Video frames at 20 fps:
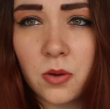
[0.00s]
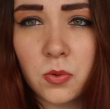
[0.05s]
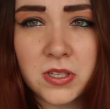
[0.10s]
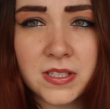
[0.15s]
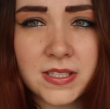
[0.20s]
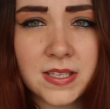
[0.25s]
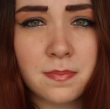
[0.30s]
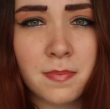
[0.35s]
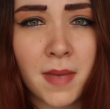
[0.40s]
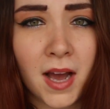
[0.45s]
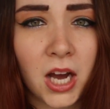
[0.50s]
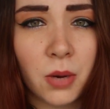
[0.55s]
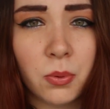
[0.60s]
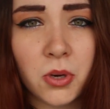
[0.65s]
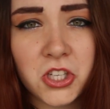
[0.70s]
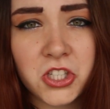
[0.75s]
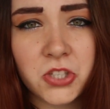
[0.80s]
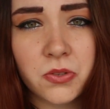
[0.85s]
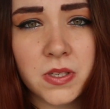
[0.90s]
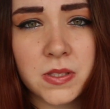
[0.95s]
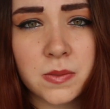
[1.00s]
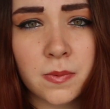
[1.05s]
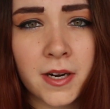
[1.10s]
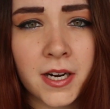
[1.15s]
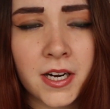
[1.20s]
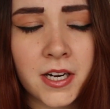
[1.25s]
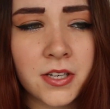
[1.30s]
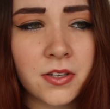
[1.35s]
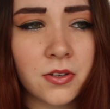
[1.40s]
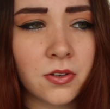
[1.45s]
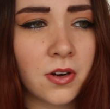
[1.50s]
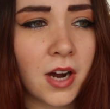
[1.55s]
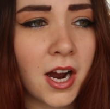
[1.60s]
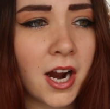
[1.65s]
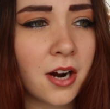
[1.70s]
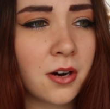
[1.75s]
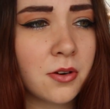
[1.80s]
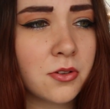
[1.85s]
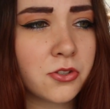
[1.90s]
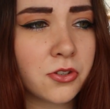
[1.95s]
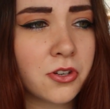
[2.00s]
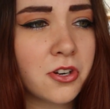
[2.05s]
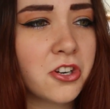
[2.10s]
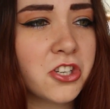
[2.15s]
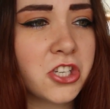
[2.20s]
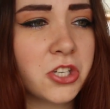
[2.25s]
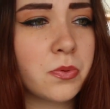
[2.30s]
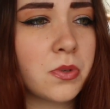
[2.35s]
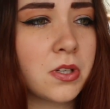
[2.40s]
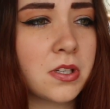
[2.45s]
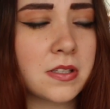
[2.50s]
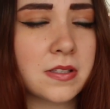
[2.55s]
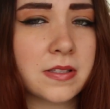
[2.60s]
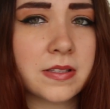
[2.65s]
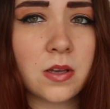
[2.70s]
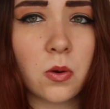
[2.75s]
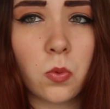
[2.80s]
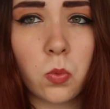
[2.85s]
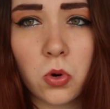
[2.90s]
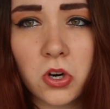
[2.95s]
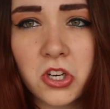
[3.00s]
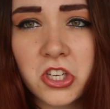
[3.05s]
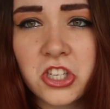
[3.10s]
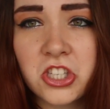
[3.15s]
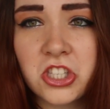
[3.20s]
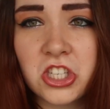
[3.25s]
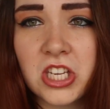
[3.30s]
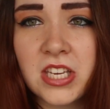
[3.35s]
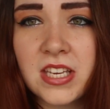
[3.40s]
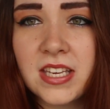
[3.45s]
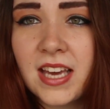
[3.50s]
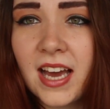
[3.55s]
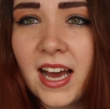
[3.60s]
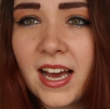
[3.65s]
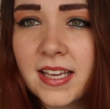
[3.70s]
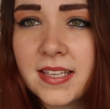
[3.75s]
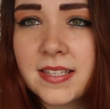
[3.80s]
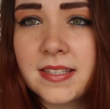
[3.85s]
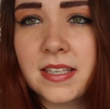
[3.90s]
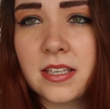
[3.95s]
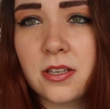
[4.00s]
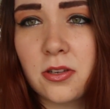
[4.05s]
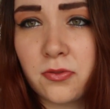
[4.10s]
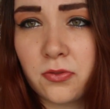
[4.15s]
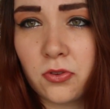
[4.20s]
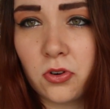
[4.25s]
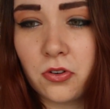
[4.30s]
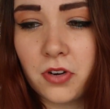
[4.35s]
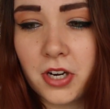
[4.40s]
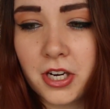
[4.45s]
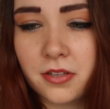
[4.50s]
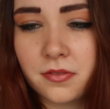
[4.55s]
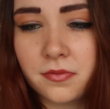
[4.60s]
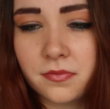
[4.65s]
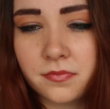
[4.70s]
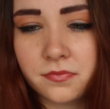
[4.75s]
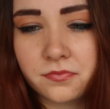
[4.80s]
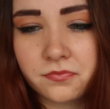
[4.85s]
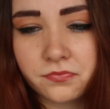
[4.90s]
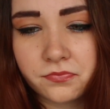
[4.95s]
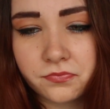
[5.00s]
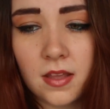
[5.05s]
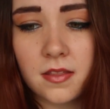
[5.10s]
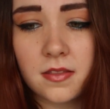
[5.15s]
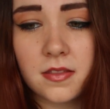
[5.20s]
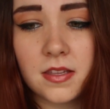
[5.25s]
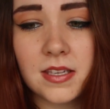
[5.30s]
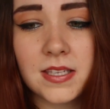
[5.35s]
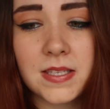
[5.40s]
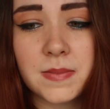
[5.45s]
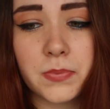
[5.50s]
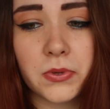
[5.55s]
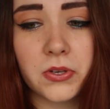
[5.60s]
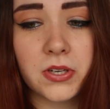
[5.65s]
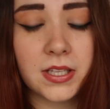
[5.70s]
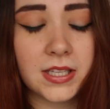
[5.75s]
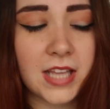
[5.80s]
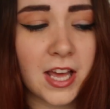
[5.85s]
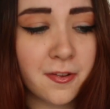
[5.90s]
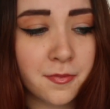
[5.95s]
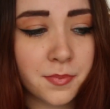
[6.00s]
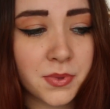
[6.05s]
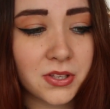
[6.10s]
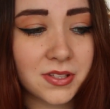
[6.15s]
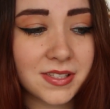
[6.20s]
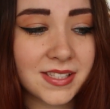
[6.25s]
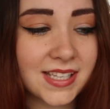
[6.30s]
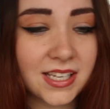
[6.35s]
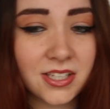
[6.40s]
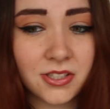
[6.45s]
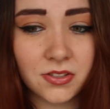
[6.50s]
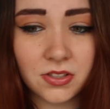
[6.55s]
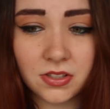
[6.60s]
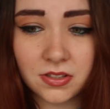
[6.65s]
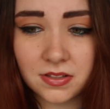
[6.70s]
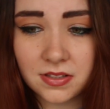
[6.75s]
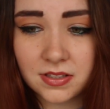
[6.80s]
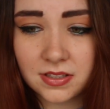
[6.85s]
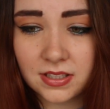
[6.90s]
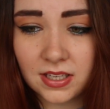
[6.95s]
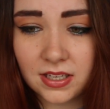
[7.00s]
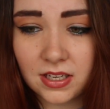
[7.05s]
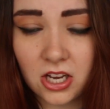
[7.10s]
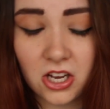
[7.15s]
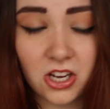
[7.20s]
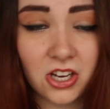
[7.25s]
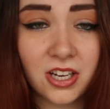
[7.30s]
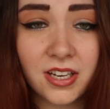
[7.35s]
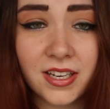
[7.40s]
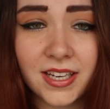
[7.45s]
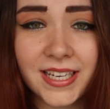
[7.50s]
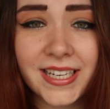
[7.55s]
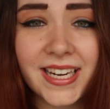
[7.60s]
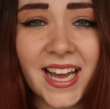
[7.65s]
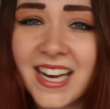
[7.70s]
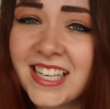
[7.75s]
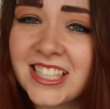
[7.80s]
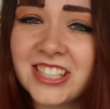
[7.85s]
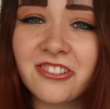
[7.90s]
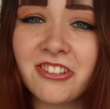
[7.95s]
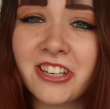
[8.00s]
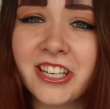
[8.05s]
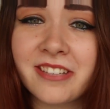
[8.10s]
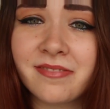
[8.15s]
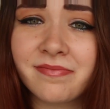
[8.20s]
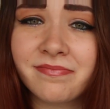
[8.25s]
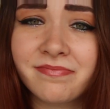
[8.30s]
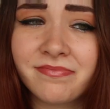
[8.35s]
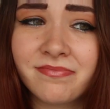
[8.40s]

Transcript: Does it matter what she was wearing or how drunk she was? Was she asking for it? This book left me unsettled, hurt and angry.